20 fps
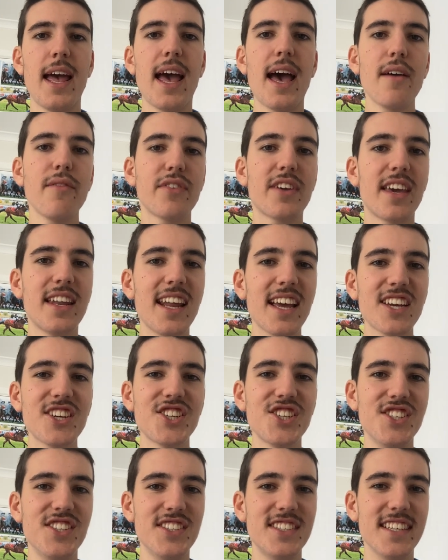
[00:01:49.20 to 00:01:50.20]
have
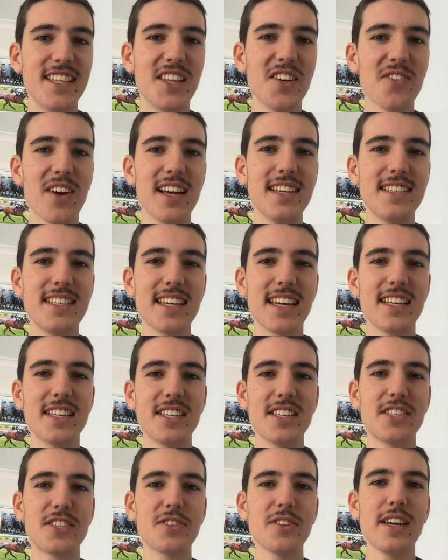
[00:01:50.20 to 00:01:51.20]
connections in the racing
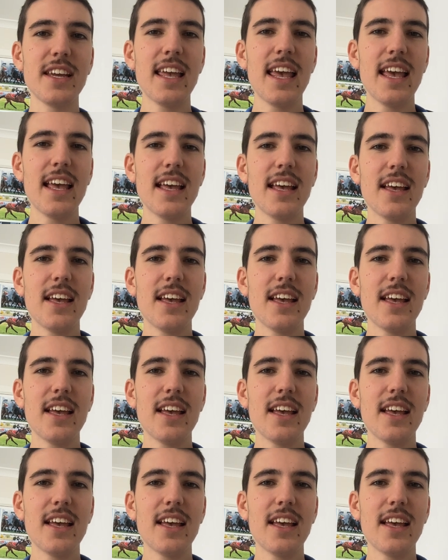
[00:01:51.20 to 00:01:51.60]
industry.